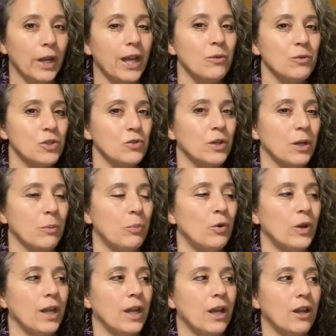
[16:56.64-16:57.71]
I was trying to
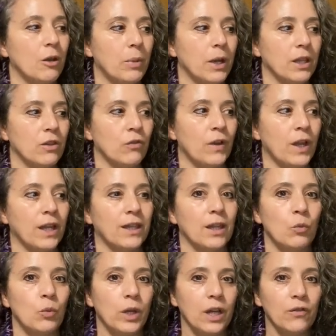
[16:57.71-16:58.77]
point out about the fact
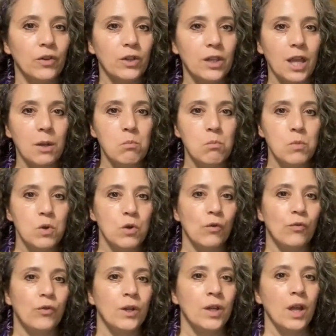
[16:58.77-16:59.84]
that whenever they
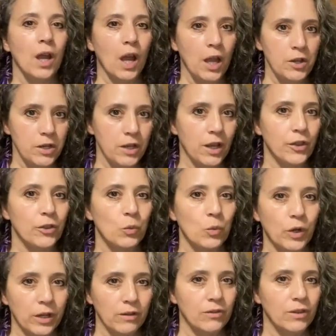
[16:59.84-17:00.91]
move another
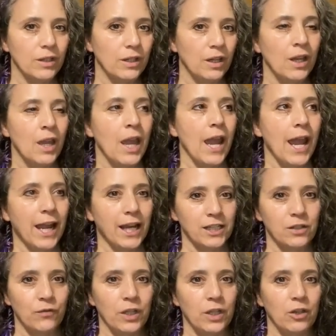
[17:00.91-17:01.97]
one of the
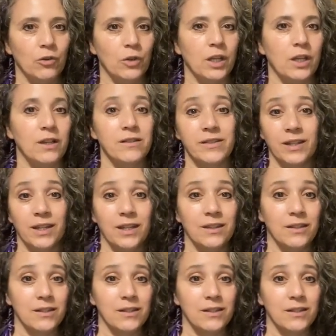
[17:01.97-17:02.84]
active ingredients like the